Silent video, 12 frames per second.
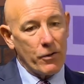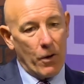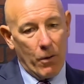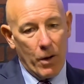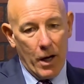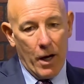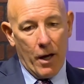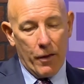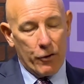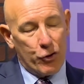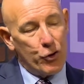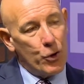So
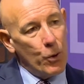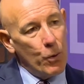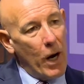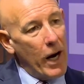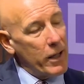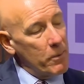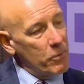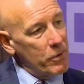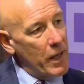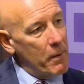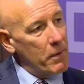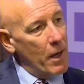there's two items
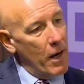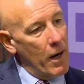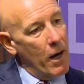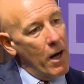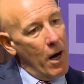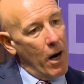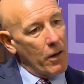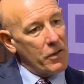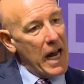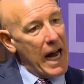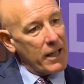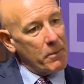that our
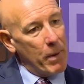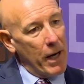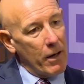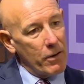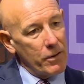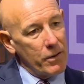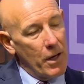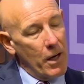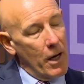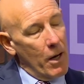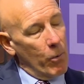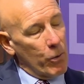taxpayers
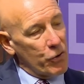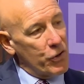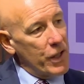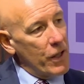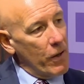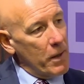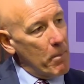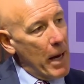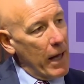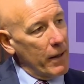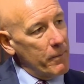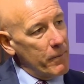will see on the
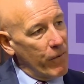ballot.